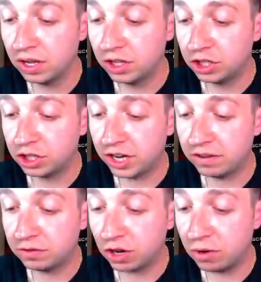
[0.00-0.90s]
Shade of
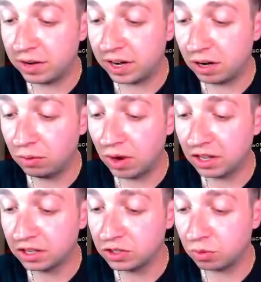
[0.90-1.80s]
Trocaire.
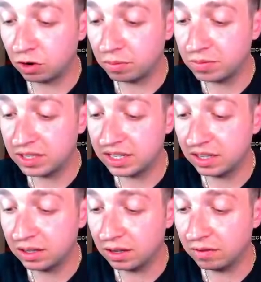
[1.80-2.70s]
Reckless Worm.
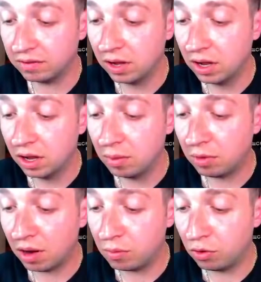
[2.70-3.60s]
Seal of
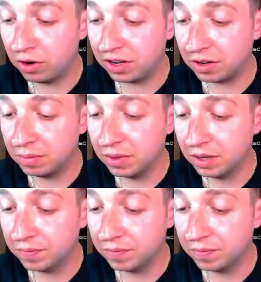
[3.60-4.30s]
Primordium.